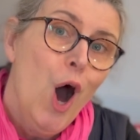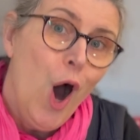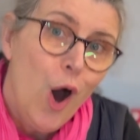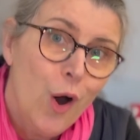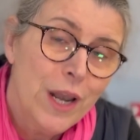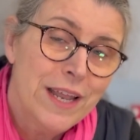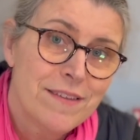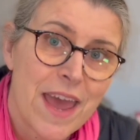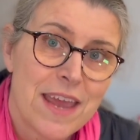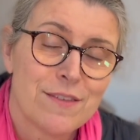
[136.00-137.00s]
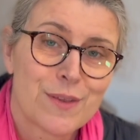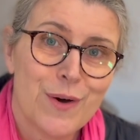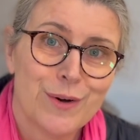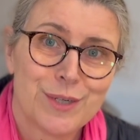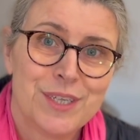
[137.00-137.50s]
holidays
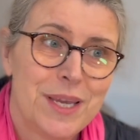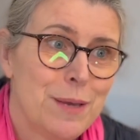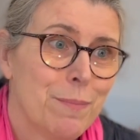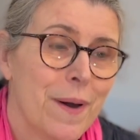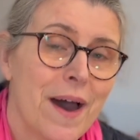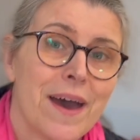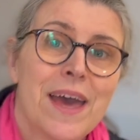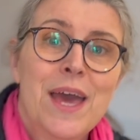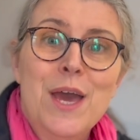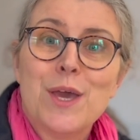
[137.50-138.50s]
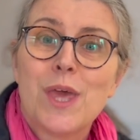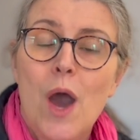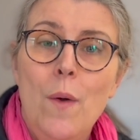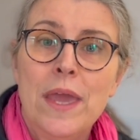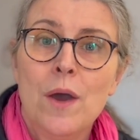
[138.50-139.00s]
got cheaper,
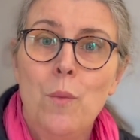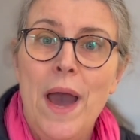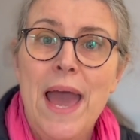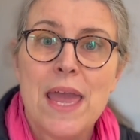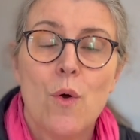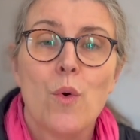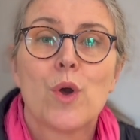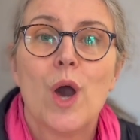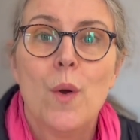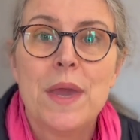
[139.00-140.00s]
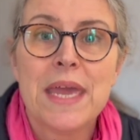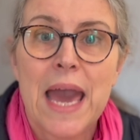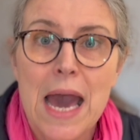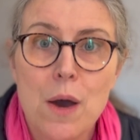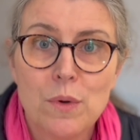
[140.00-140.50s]
going away or going
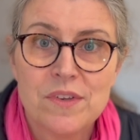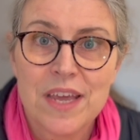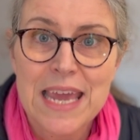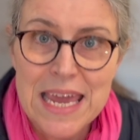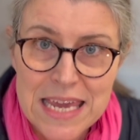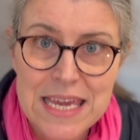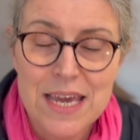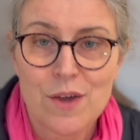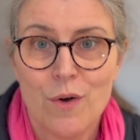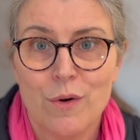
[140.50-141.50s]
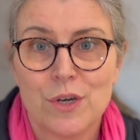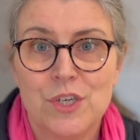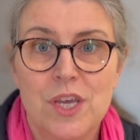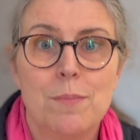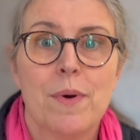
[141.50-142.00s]
out to eat got
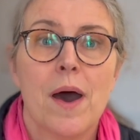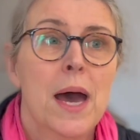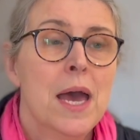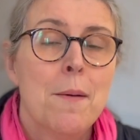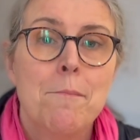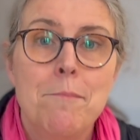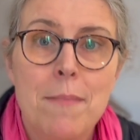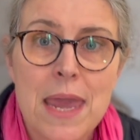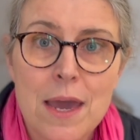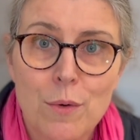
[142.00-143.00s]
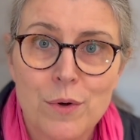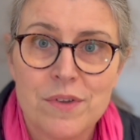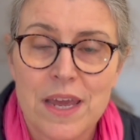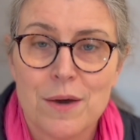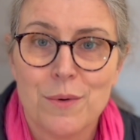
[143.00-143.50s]
cheaper. Meal
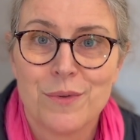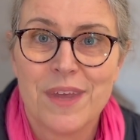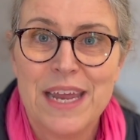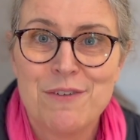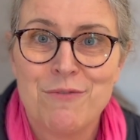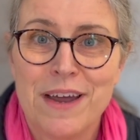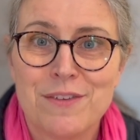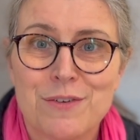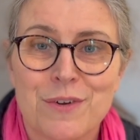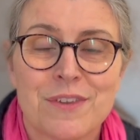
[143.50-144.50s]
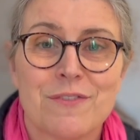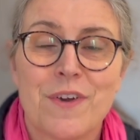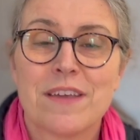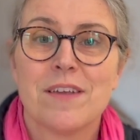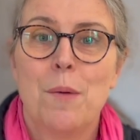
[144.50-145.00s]
deals in restaurants, for
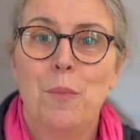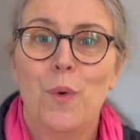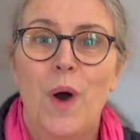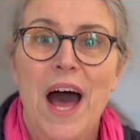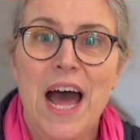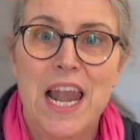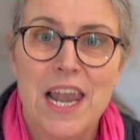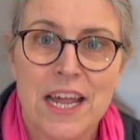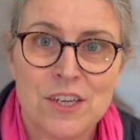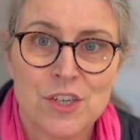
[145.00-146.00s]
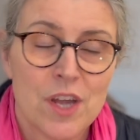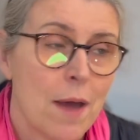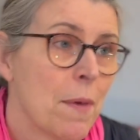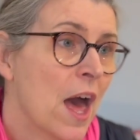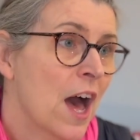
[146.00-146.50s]
example, at
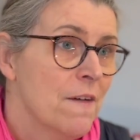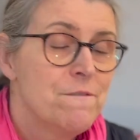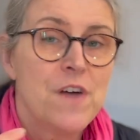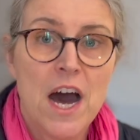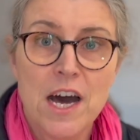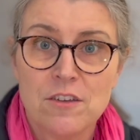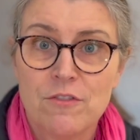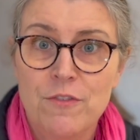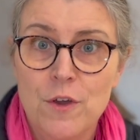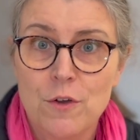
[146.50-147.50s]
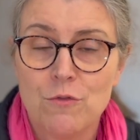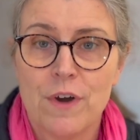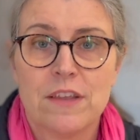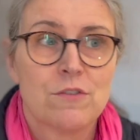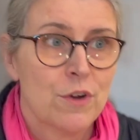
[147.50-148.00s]
lunchtime. Fast food
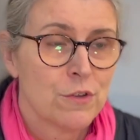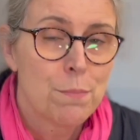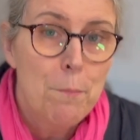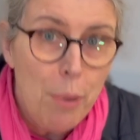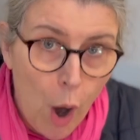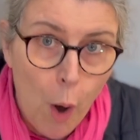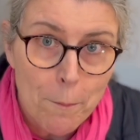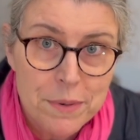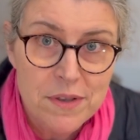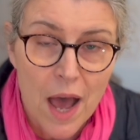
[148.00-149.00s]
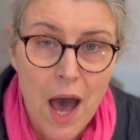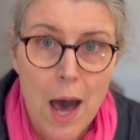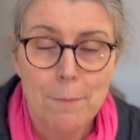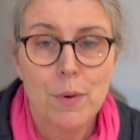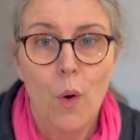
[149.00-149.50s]
restaurants popped
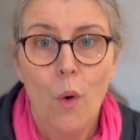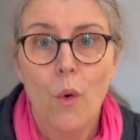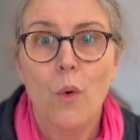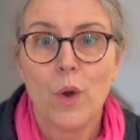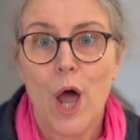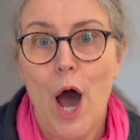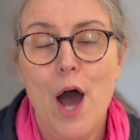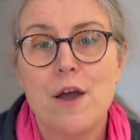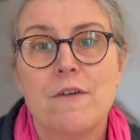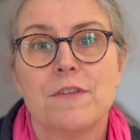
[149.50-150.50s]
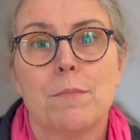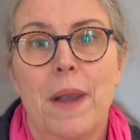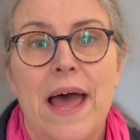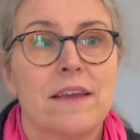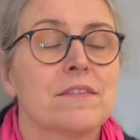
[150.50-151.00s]
up all over the
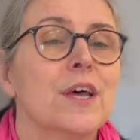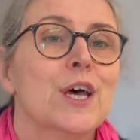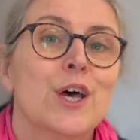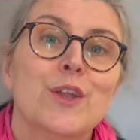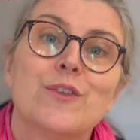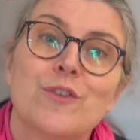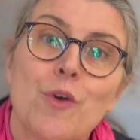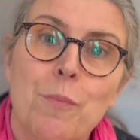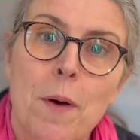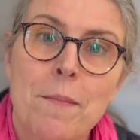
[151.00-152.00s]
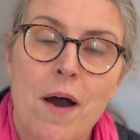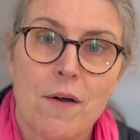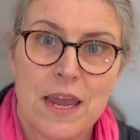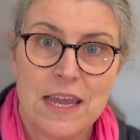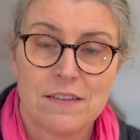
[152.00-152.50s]
place.
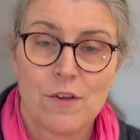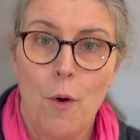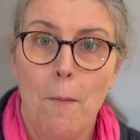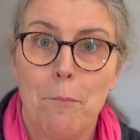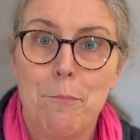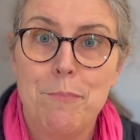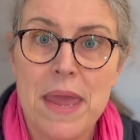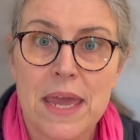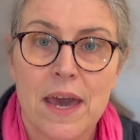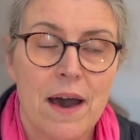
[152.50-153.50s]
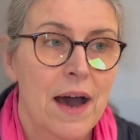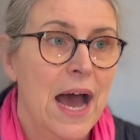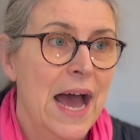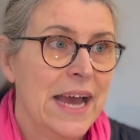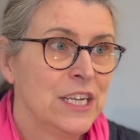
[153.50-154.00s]
Supermarkets got bigger
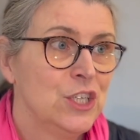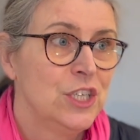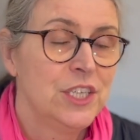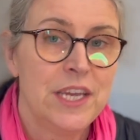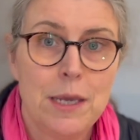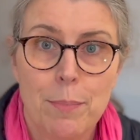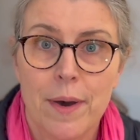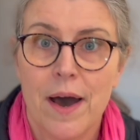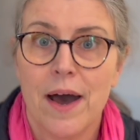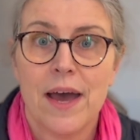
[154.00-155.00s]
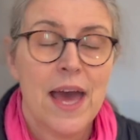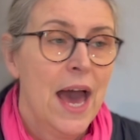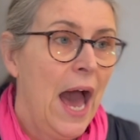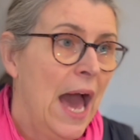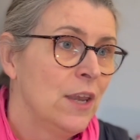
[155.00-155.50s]
and cheaper,
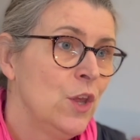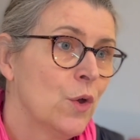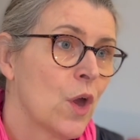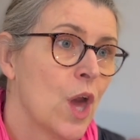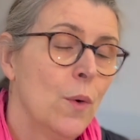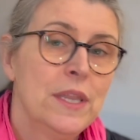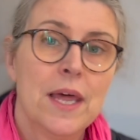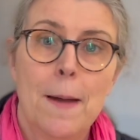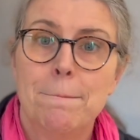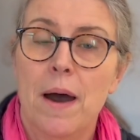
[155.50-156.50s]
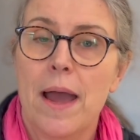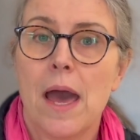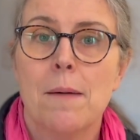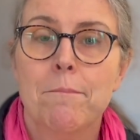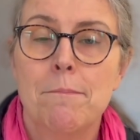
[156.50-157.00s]
and you could go in there and buy
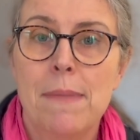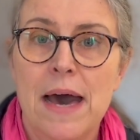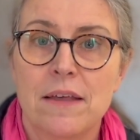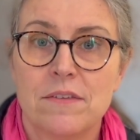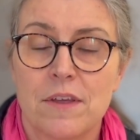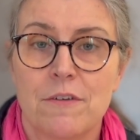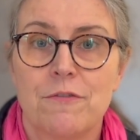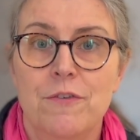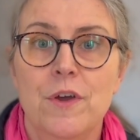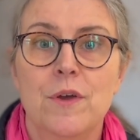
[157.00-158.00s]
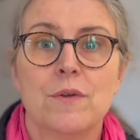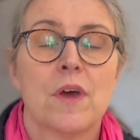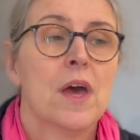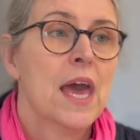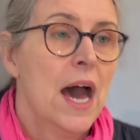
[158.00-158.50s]
a mass of food.
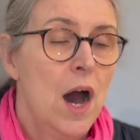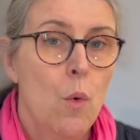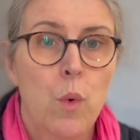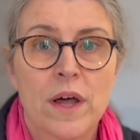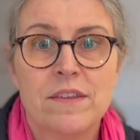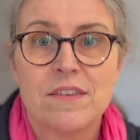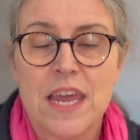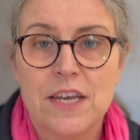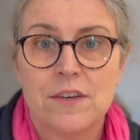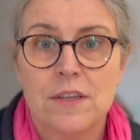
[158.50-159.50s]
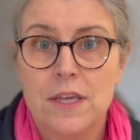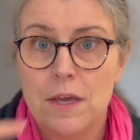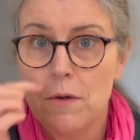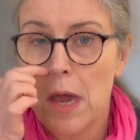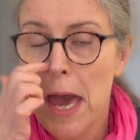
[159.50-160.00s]
At one stage in
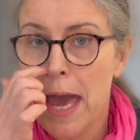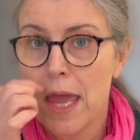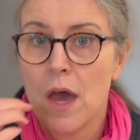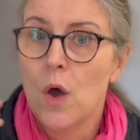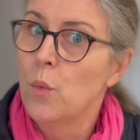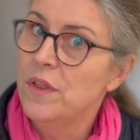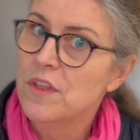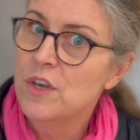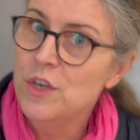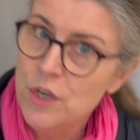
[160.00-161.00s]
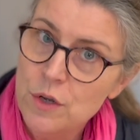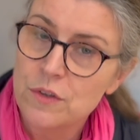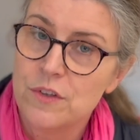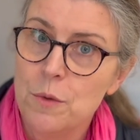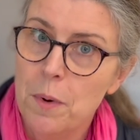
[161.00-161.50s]
the UK, when the new
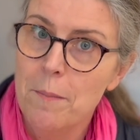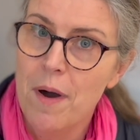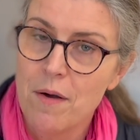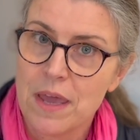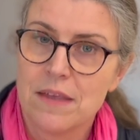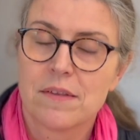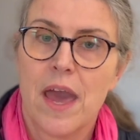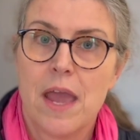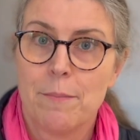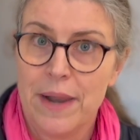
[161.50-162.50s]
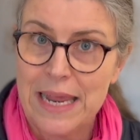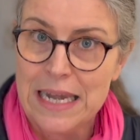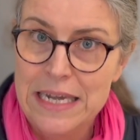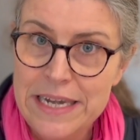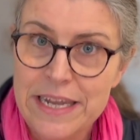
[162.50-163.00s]
supermarkets came, like
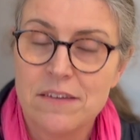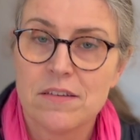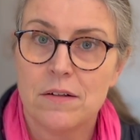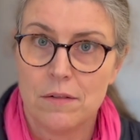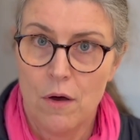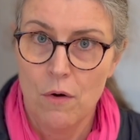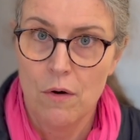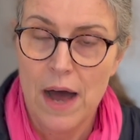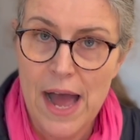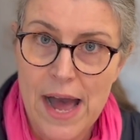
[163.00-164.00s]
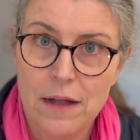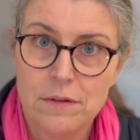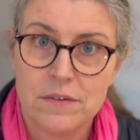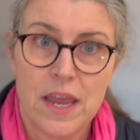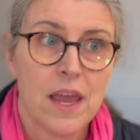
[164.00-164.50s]
Lidl or
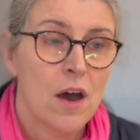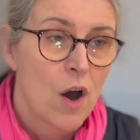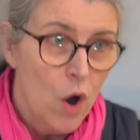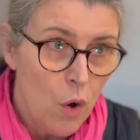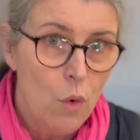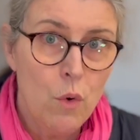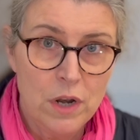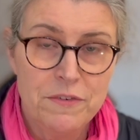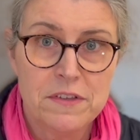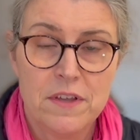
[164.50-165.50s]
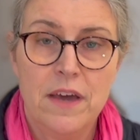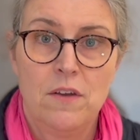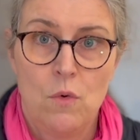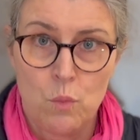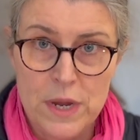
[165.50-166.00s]
Aldi, all of a
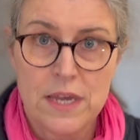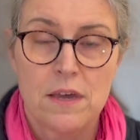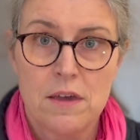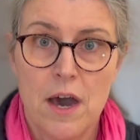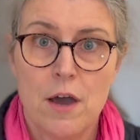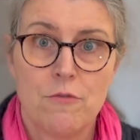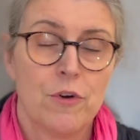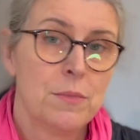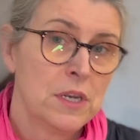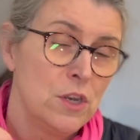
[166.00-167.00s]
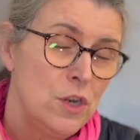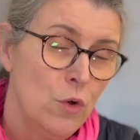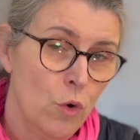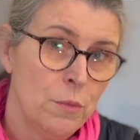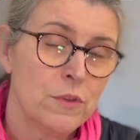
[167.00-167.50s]
sudden we could go from a
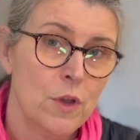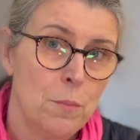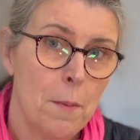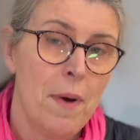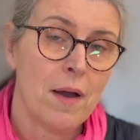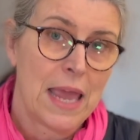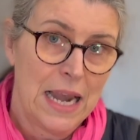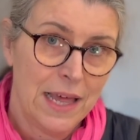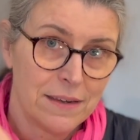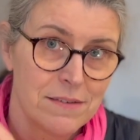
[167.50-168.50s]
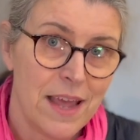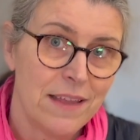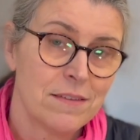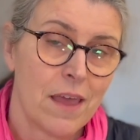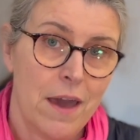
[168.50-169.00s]
normal supermarket like
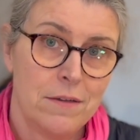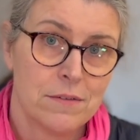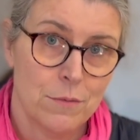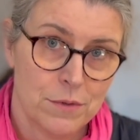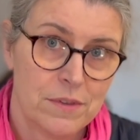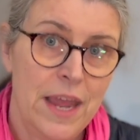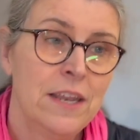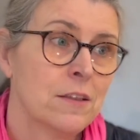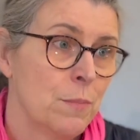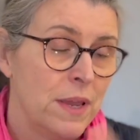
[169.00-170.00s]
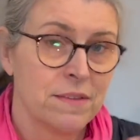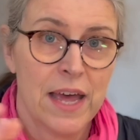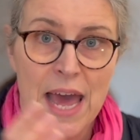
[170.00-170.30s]
Tesco's or Sainsbury's,